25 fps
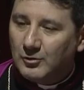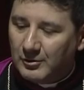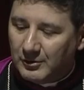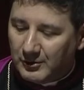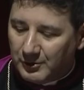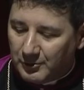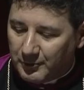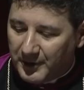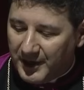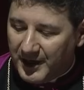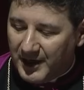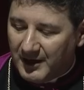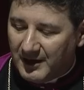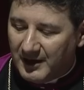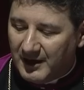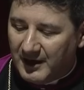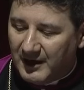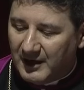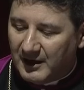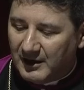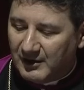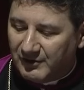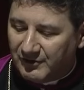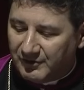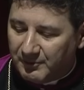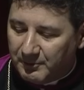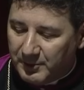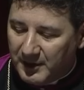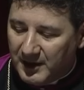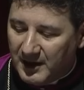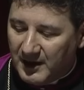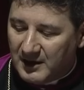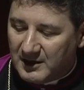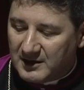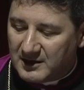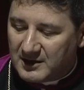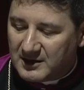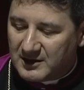greeting of
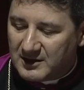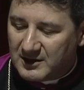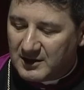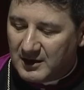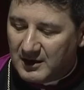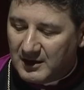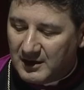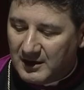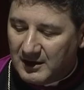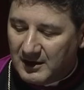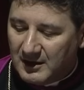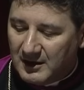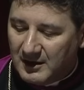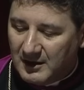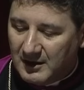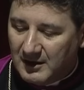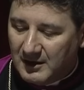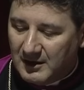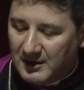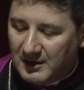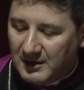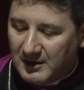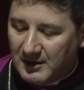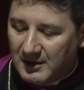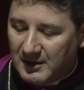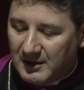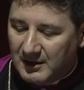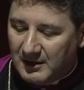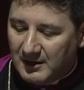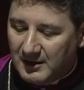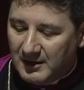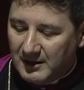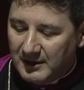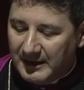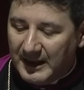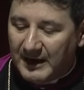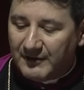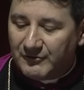peace,
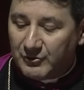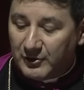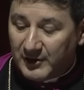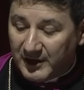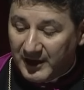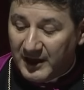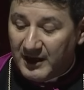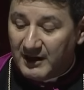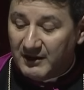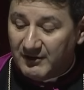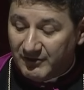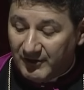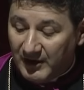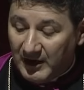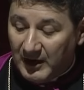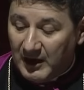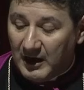never give a